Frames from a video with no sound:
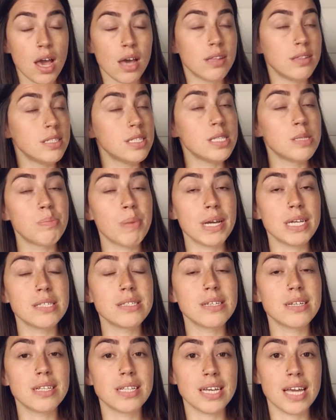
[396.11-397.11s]
And this is
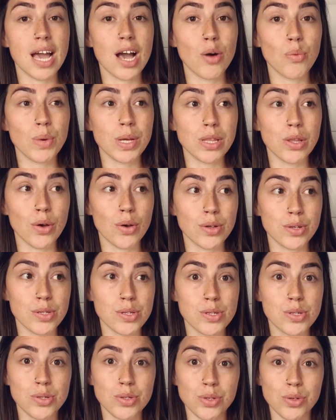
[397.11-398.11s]
basically how we learnt
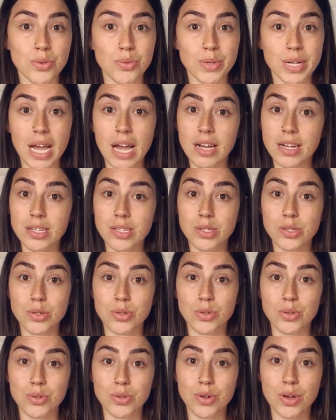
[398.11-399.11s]
to react
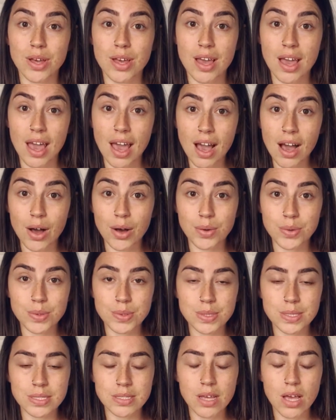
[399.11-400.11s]
to
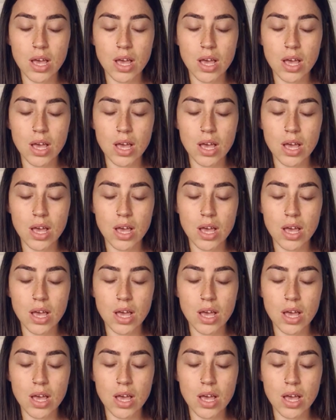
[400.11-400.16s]
ours.